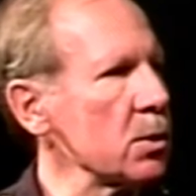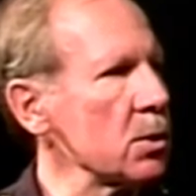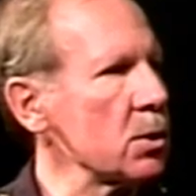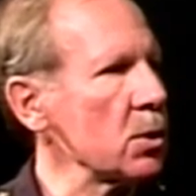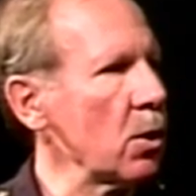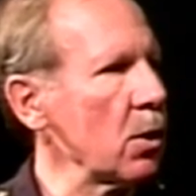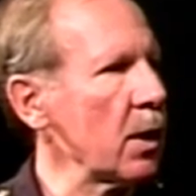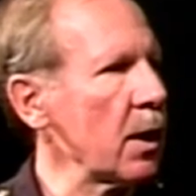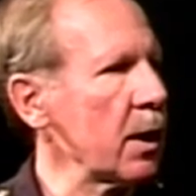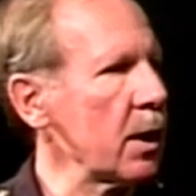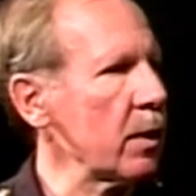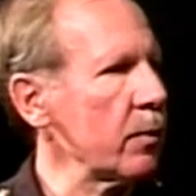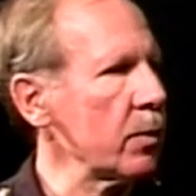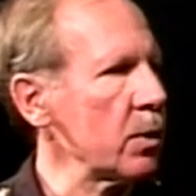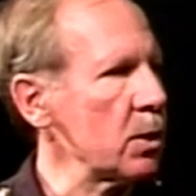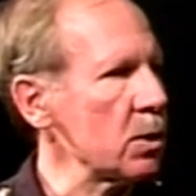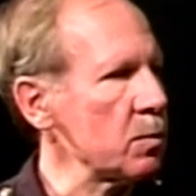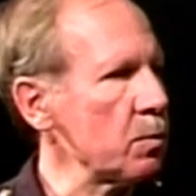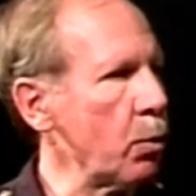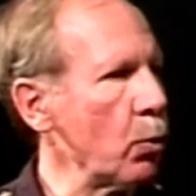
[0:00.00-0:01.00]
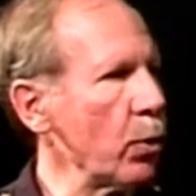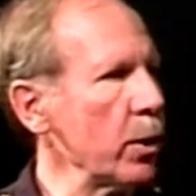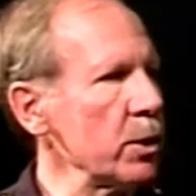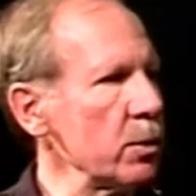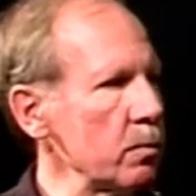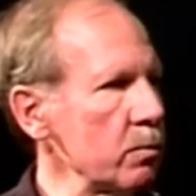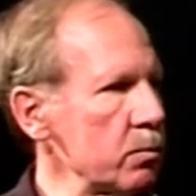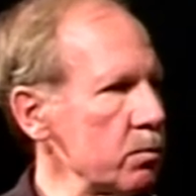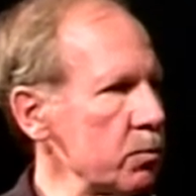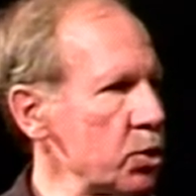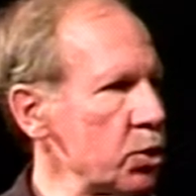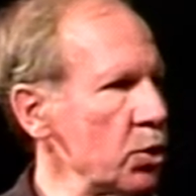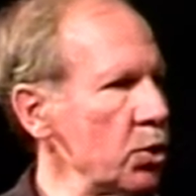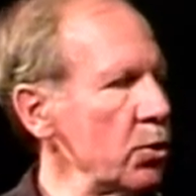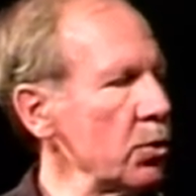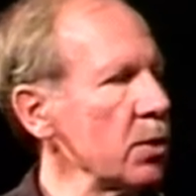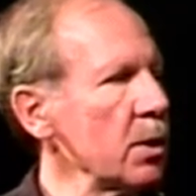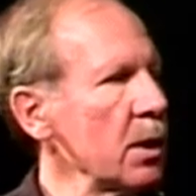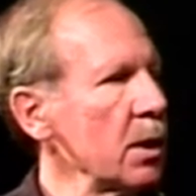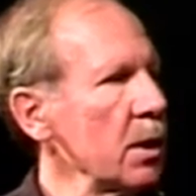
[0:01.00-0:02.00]
So a lot of it is point and
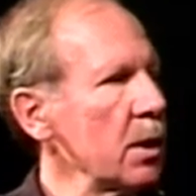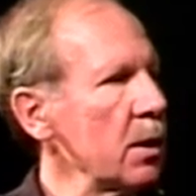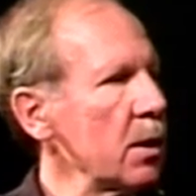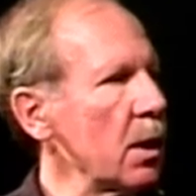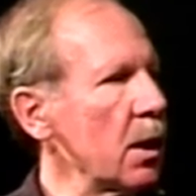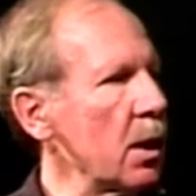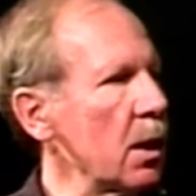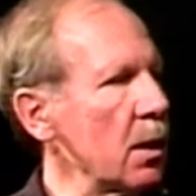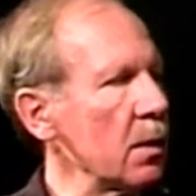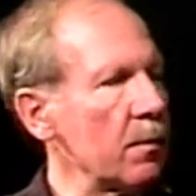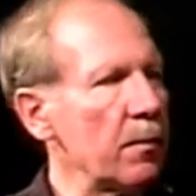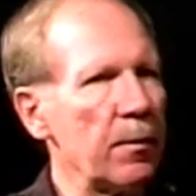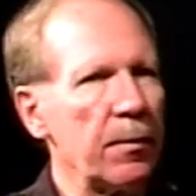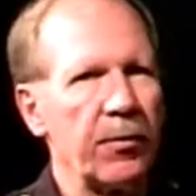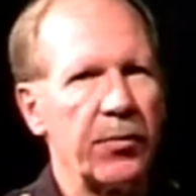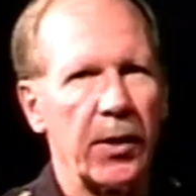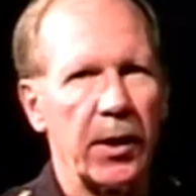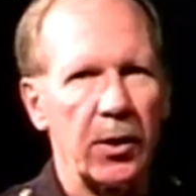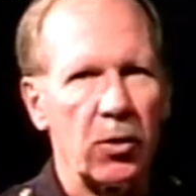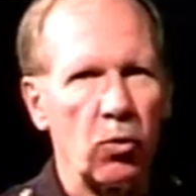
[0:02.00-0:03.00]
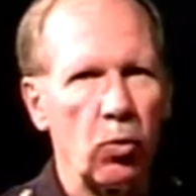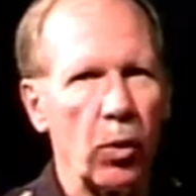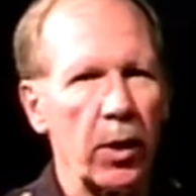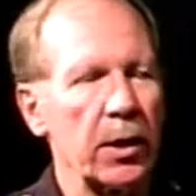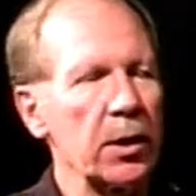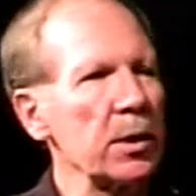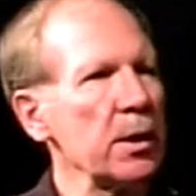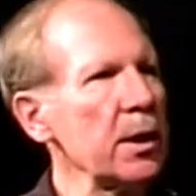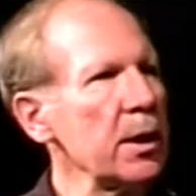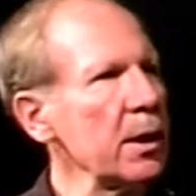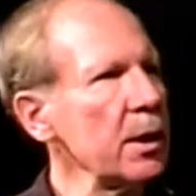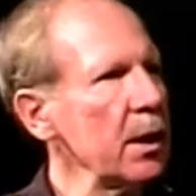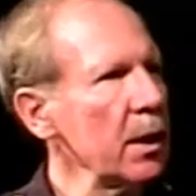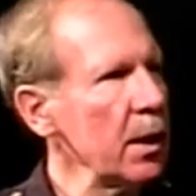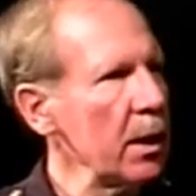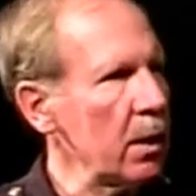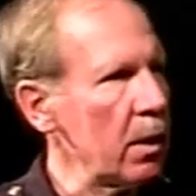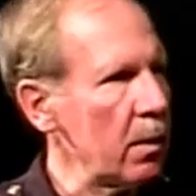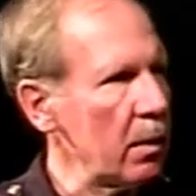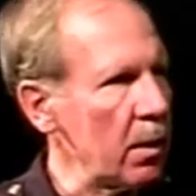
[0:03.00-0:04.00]
shoot, uh, think quickly,
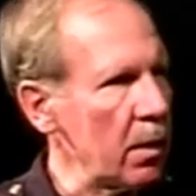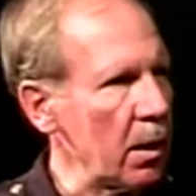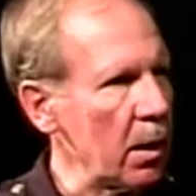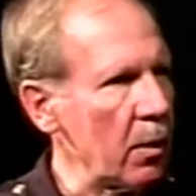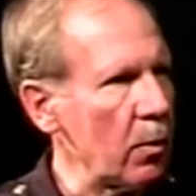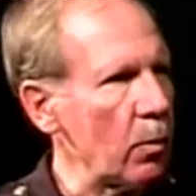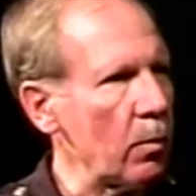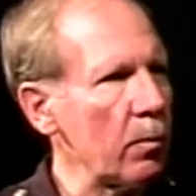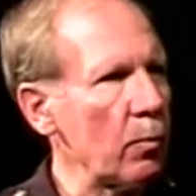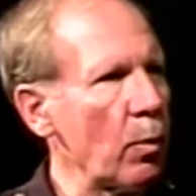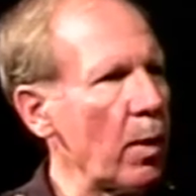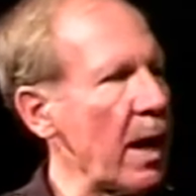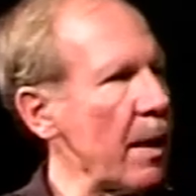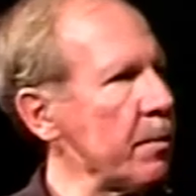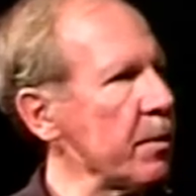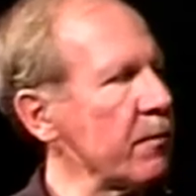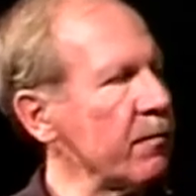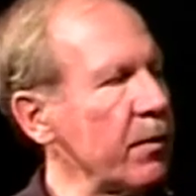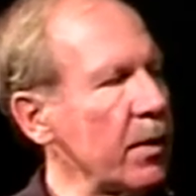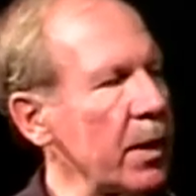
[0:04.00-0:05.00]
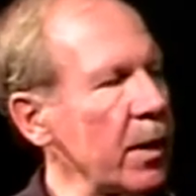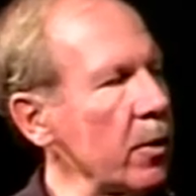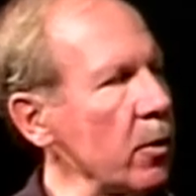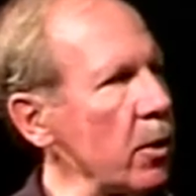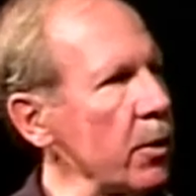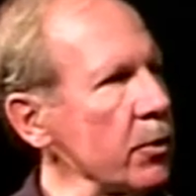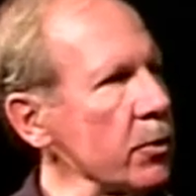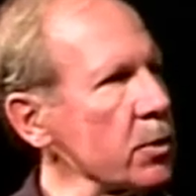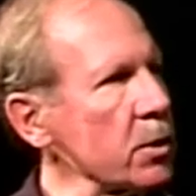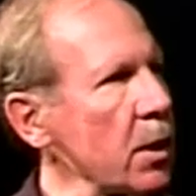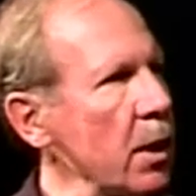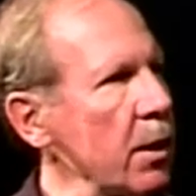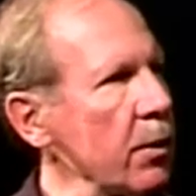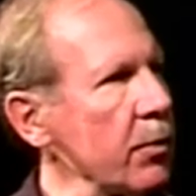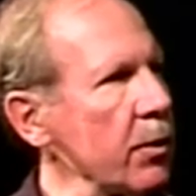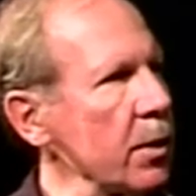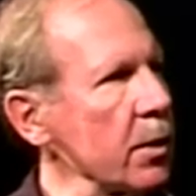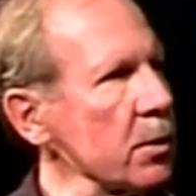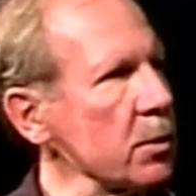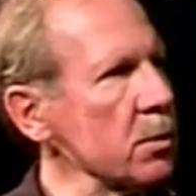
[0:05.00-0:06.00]
uh, rapid fire, all those kind of
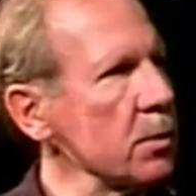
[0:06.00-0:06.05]
things.